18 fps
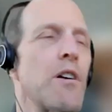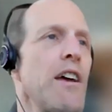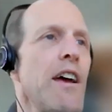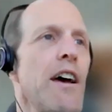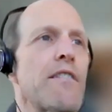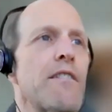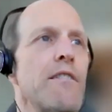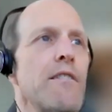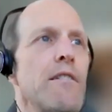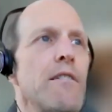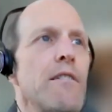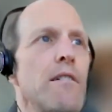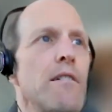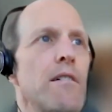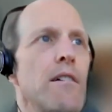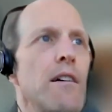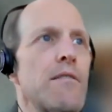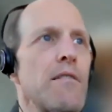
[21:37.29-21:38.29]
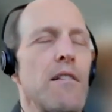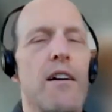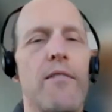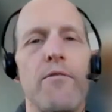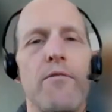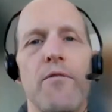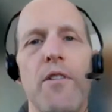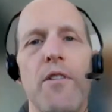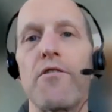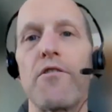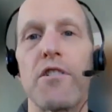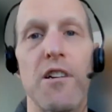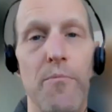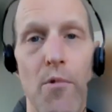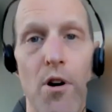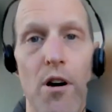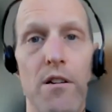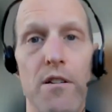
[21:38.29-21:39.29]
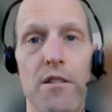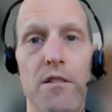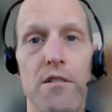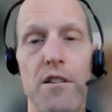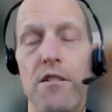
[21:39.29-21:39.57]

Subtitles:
at the level of other commodities,